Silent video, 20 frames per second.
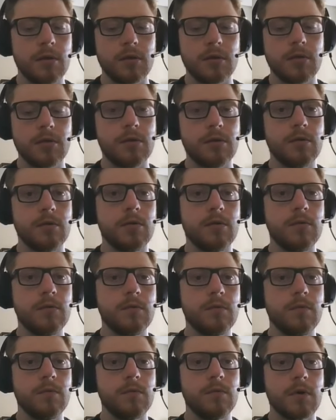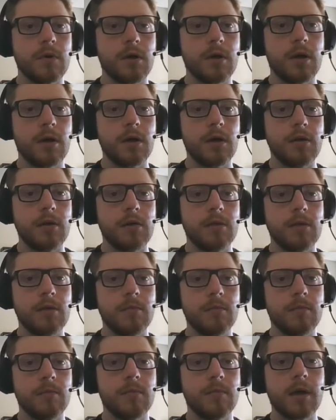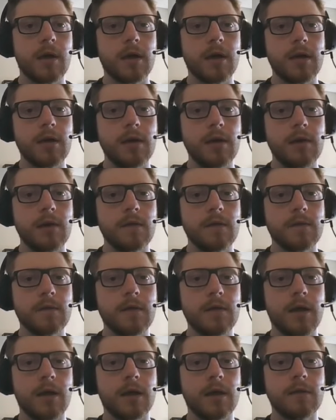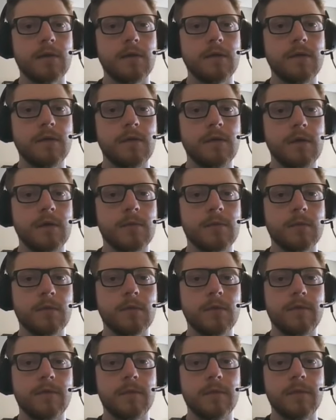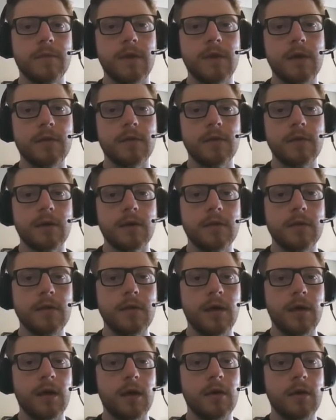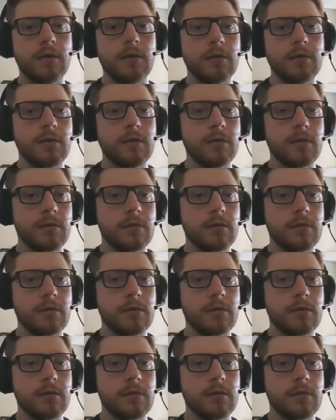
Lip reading: to do item body is like this thing, but with updated at the end.